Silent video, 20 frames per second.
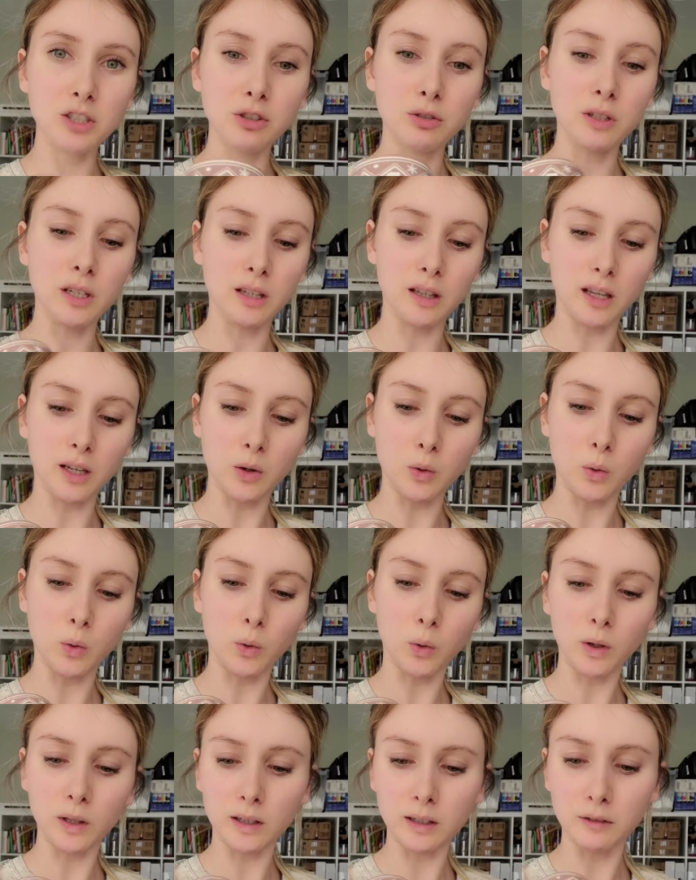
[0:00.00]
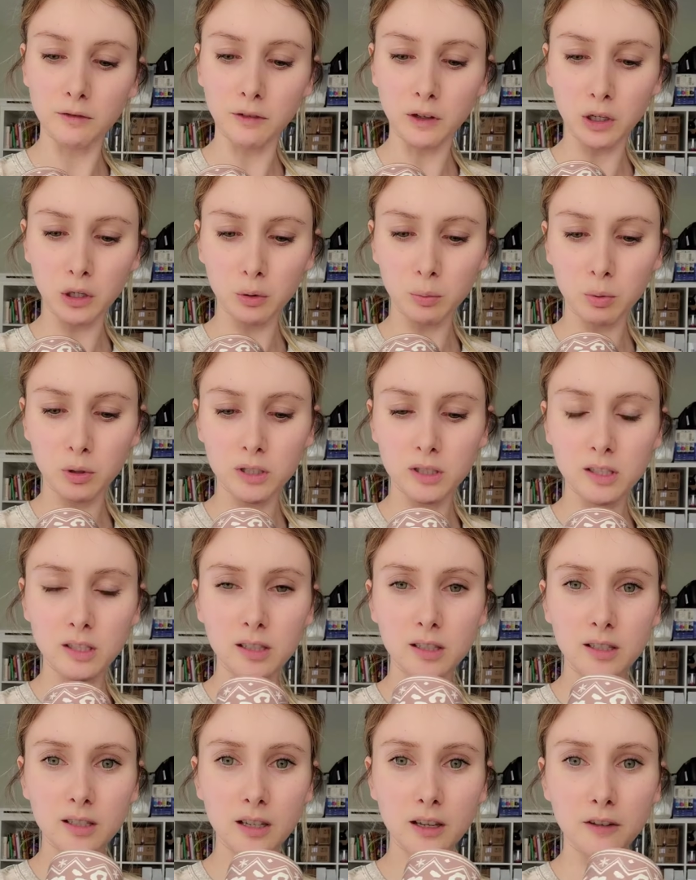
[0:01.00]
You get like oily fingerprints
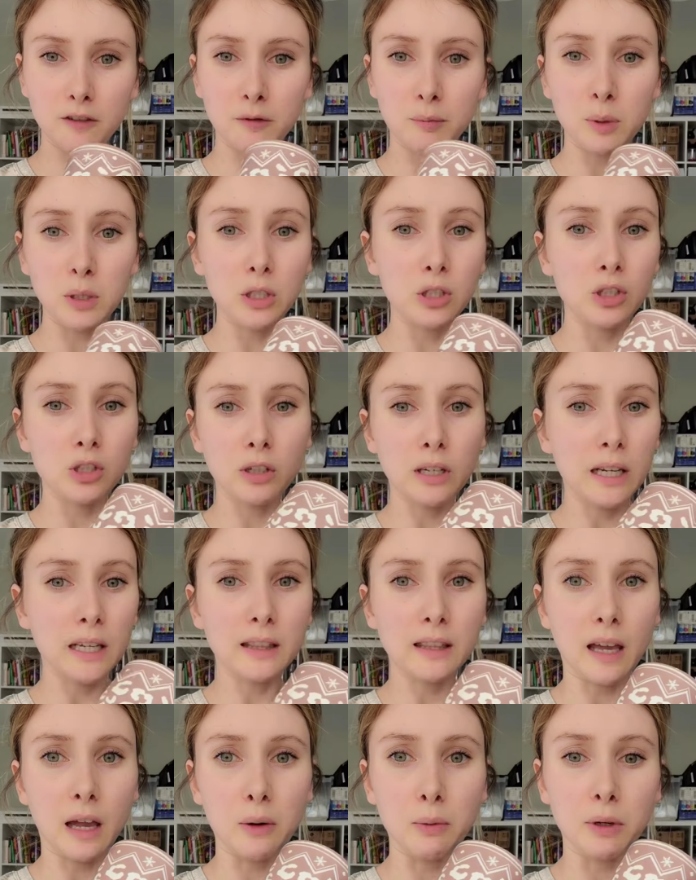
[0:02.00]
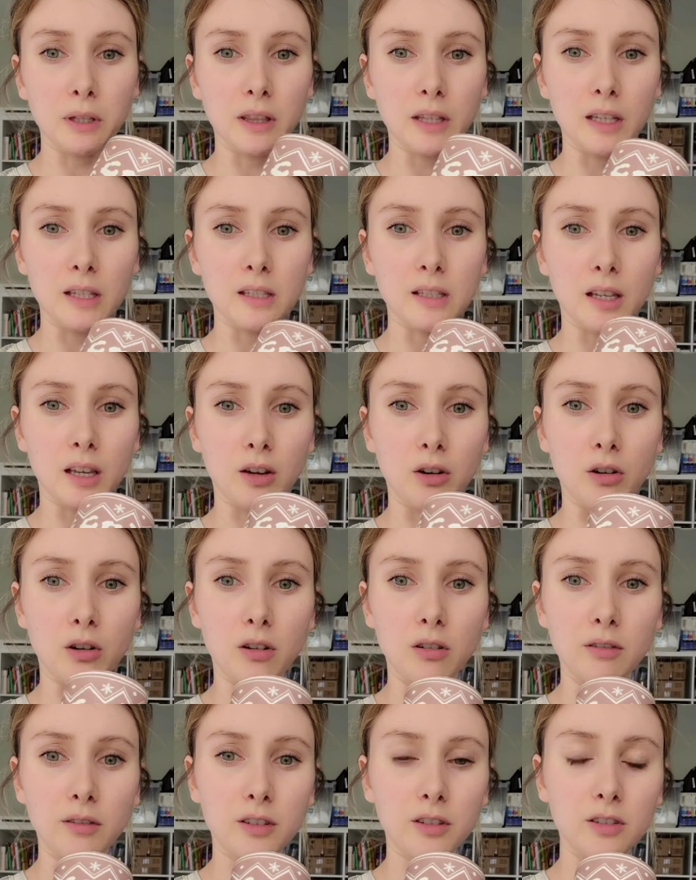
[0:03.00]
and stuff, but you don't get that with this at
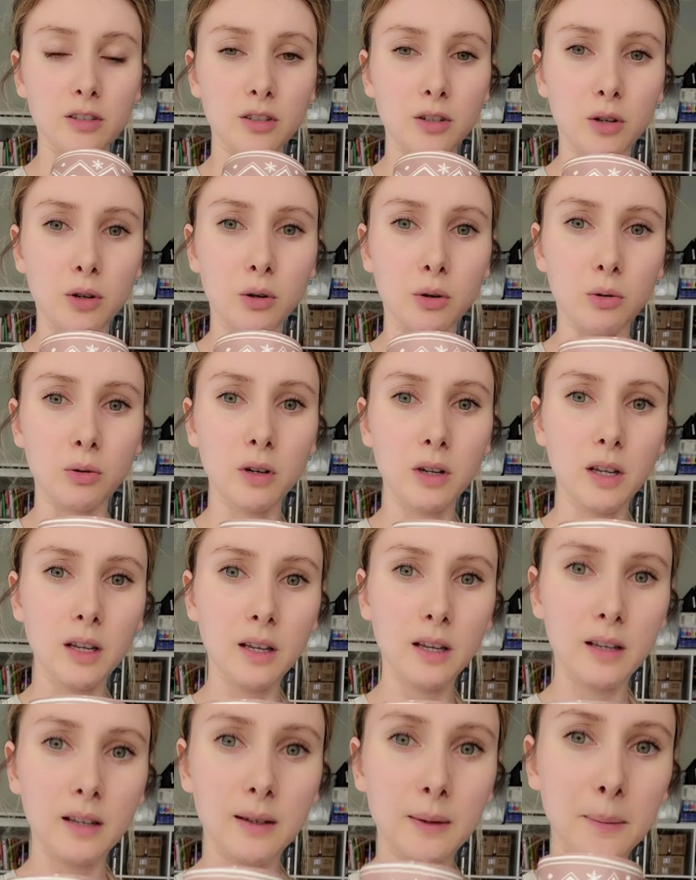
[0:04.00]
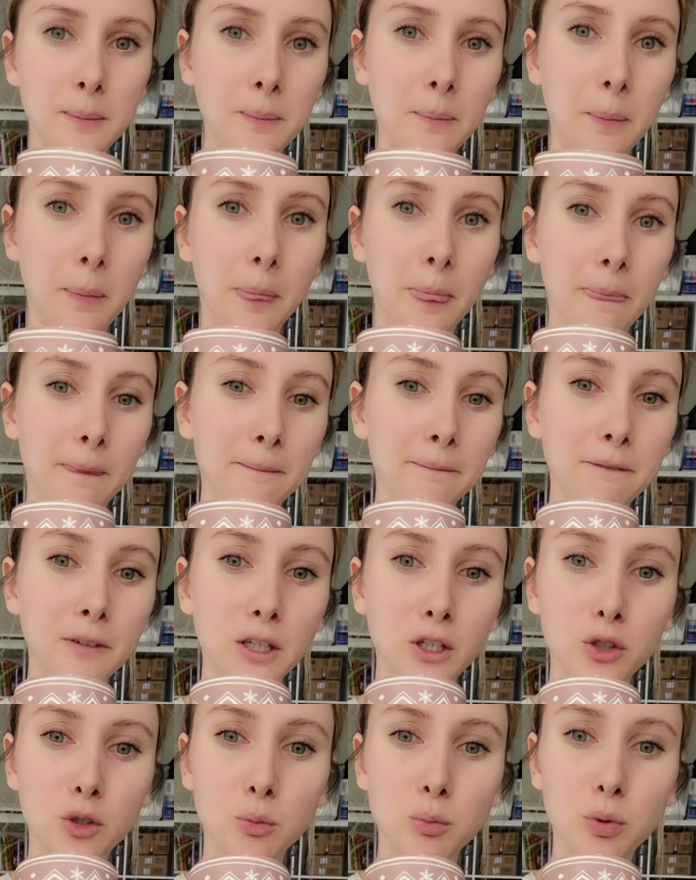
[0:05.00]
all. There's no
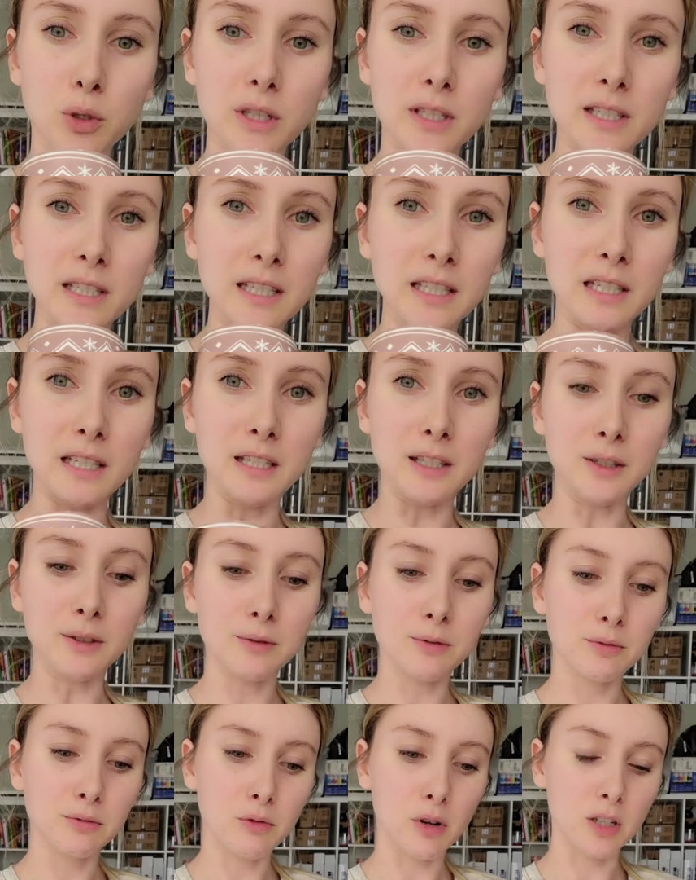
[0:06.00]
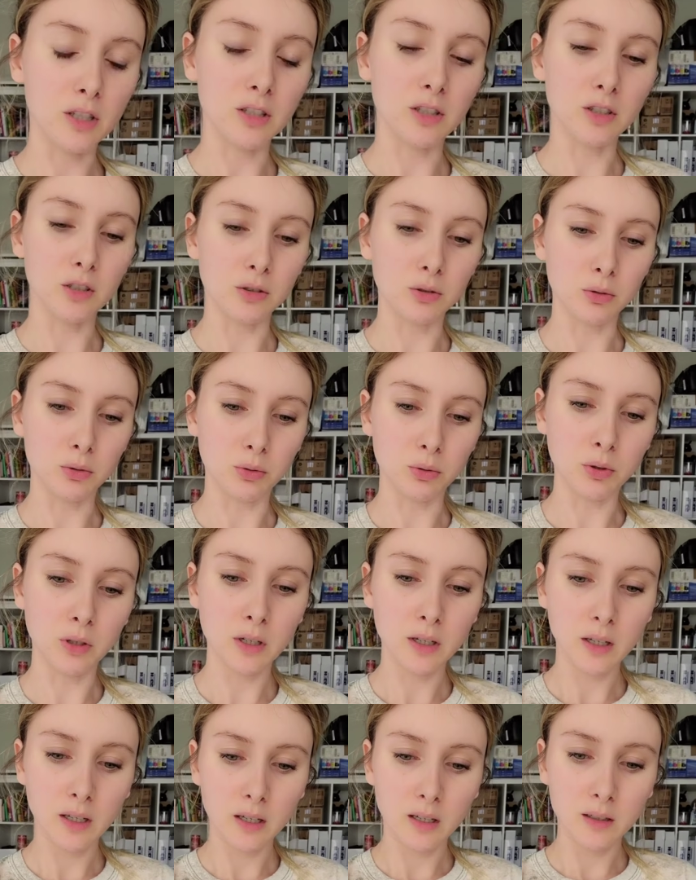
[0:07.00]
fingerprinty residue,
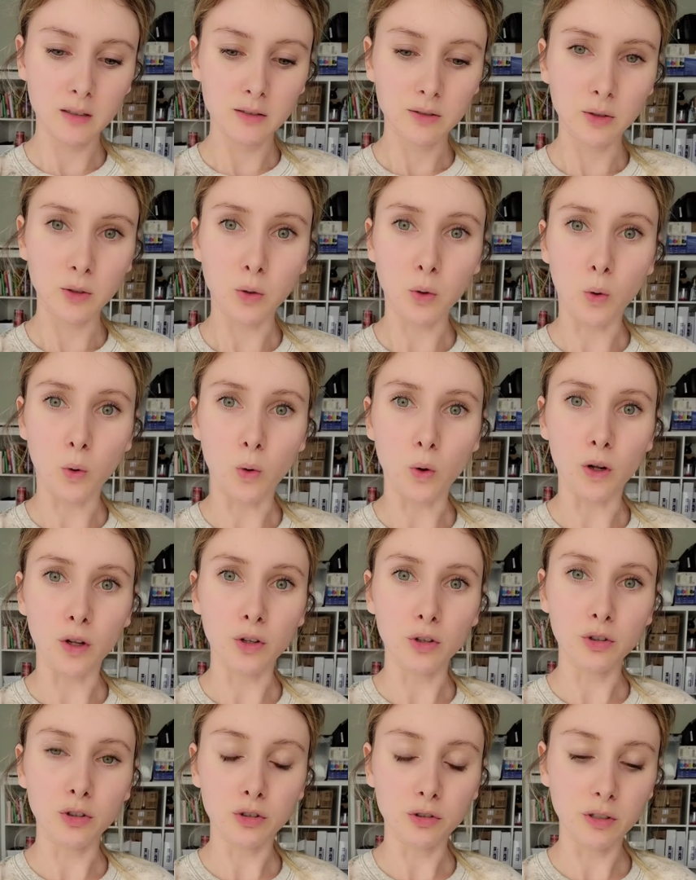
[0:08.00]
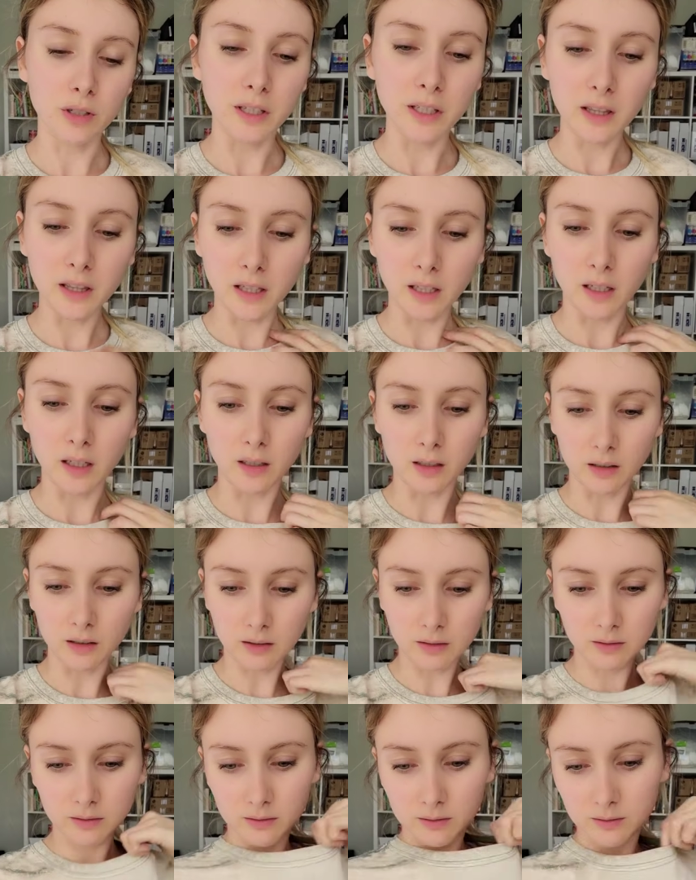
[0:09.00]
no oil or anything,
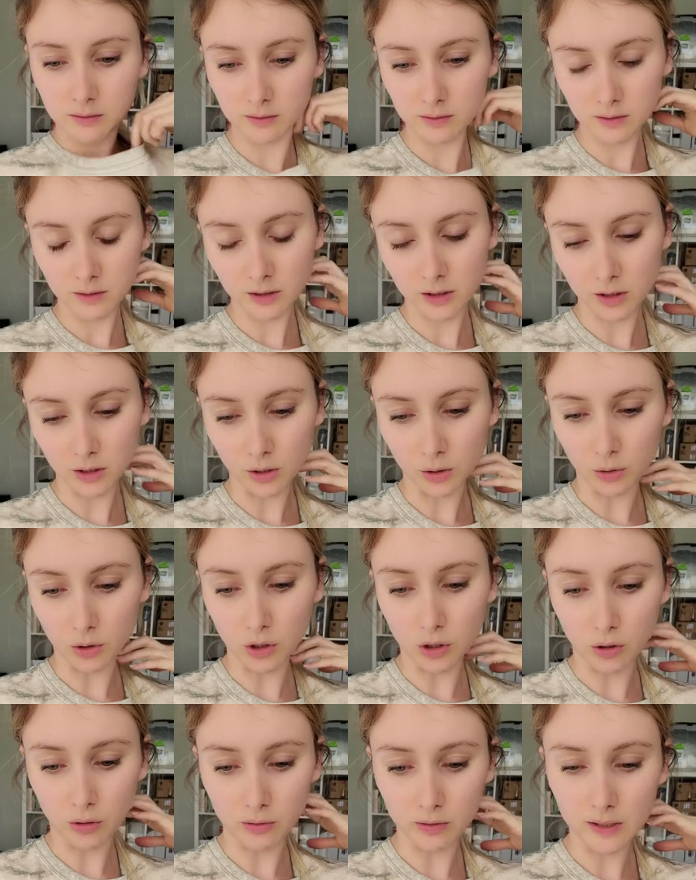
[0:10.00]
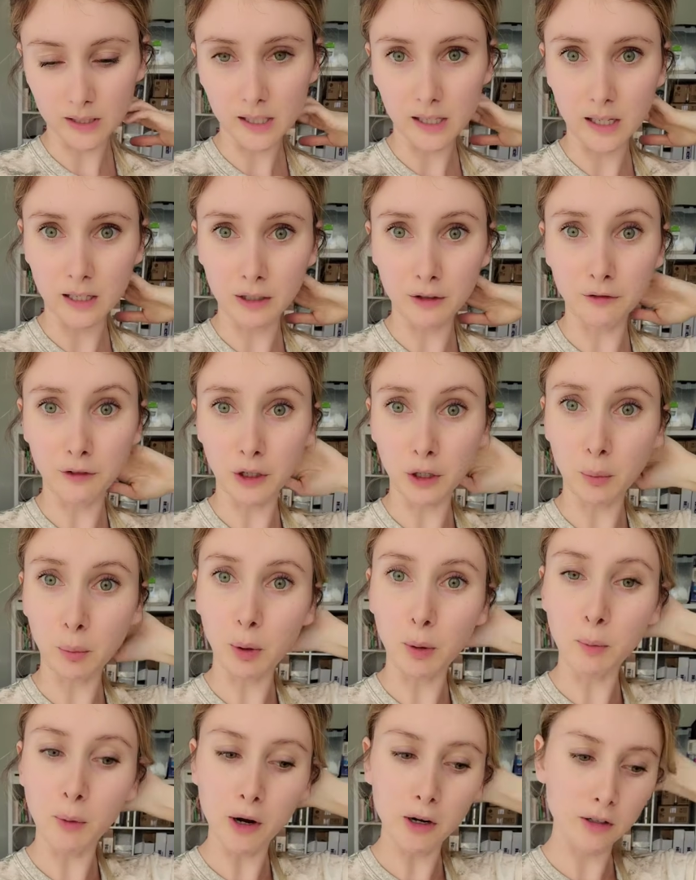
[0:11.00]
so you don't see any
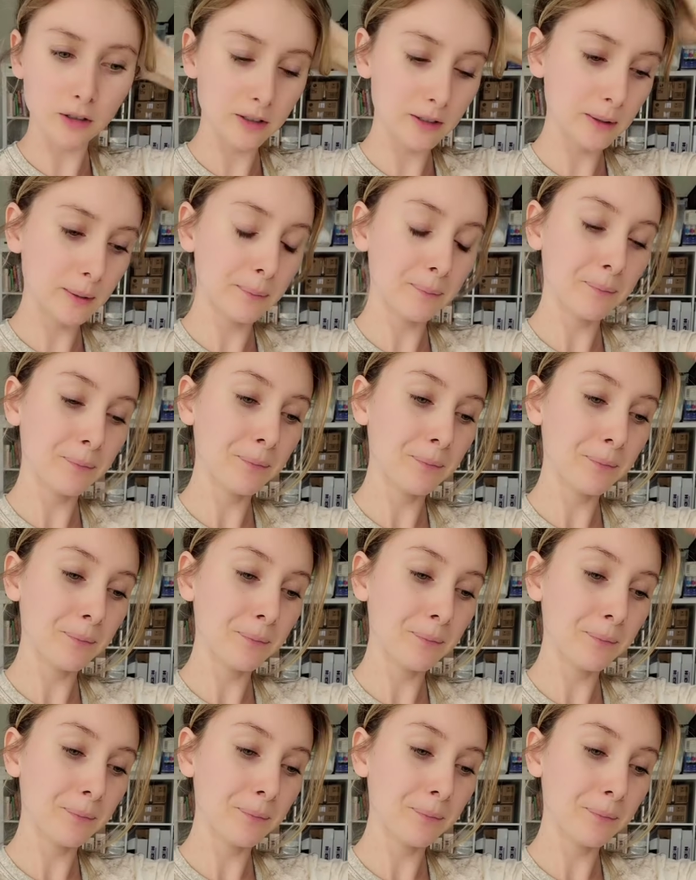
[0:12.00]
fingerprint marks.